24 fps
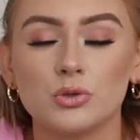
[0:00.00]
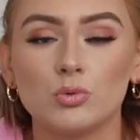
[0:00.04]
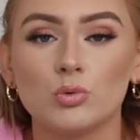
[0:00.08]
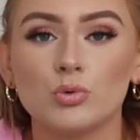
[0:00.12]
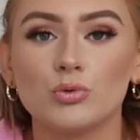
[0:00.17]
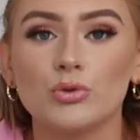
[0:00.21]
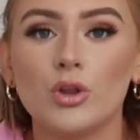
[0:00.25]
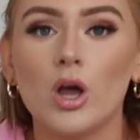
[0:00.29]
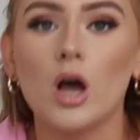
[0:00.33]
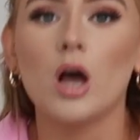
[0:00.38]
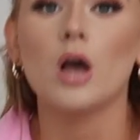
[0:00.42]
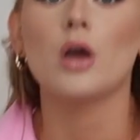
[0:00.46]
you will
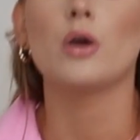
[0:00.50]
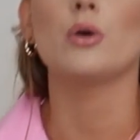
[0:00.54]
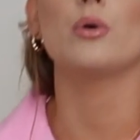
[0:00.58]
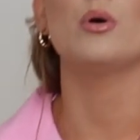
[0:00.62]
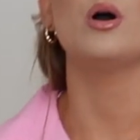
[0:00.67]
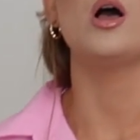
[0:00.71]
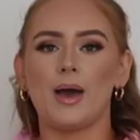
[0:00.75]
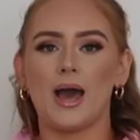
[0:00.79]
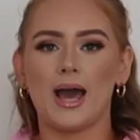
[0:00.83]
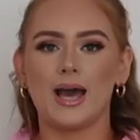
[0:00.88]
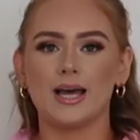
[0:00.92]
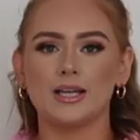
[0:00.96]
know,
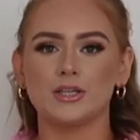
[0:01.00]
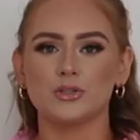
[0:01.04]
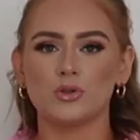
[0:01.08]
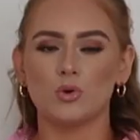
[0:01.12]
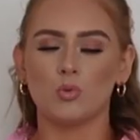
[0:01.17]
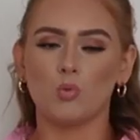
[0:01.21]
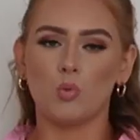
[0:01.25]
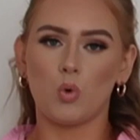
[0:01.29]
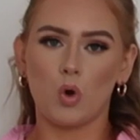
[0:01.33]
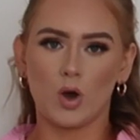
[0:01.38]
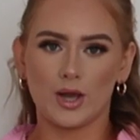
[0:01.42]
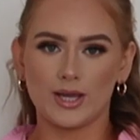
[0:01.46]
and
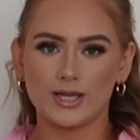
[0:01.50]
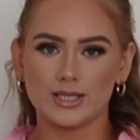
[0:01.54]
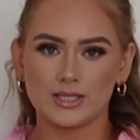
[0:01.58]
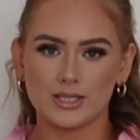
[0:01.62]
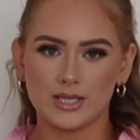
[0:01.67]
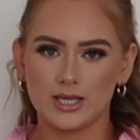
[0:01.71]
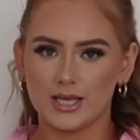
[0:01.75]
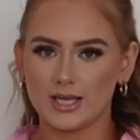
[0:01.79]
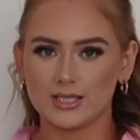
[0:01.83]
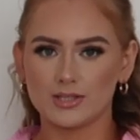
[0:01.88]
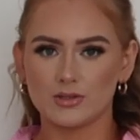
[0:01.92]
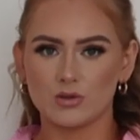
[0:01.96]

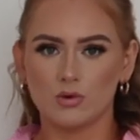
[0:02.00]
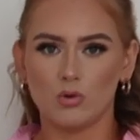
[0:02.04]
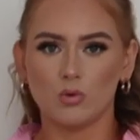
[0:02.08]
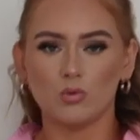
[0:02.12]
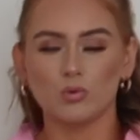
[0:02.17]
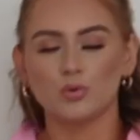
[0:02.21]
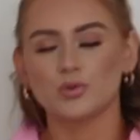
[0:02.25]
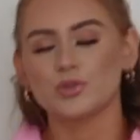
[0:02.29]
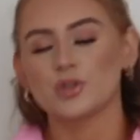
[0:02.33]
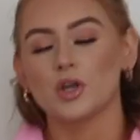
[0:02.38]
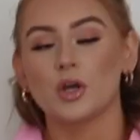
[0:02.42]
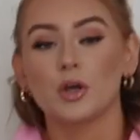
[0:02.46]
white is
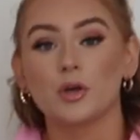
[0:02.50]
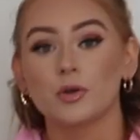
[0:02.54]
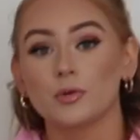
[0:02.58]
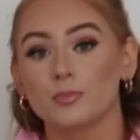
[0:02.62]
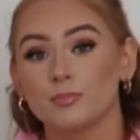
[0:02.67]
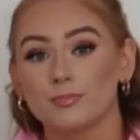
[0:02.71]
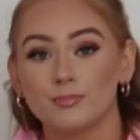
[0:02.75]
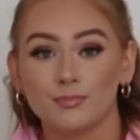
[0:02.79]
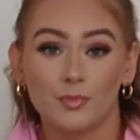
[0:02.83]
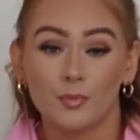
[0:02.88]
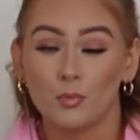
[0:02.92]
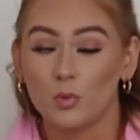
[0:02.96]
also
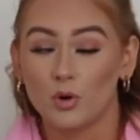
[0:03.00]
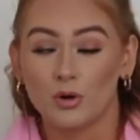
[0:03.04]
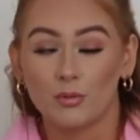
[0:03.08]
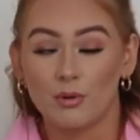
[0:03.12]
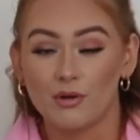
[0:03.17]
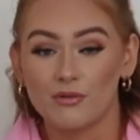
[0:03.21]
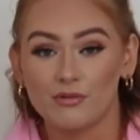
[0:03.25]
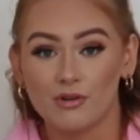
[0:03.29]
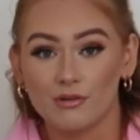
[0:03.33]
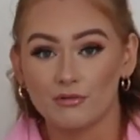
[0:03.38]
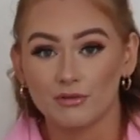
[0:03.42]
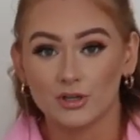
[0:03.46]
one of
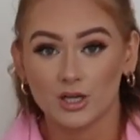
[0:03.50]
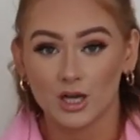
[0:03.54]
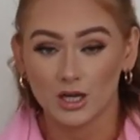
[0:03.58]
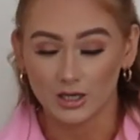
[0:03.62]
my favourite